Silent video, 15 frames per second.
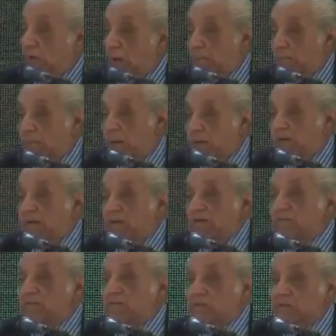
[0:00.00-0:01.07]
The
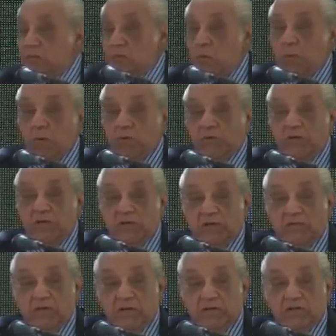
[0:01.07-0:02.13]
Americans knew about the
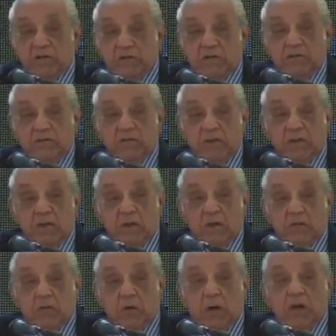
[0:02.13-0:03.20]
intervention.
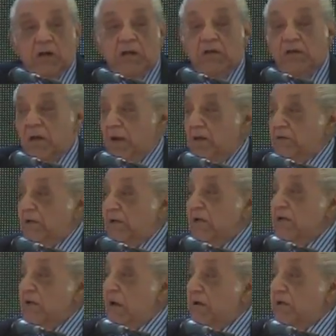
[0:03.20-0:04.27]
Now, in
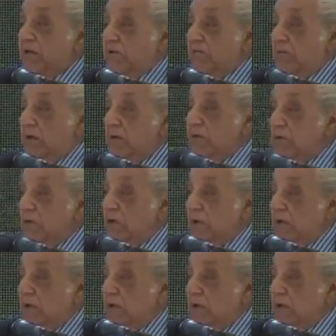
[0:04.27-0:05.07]
1991,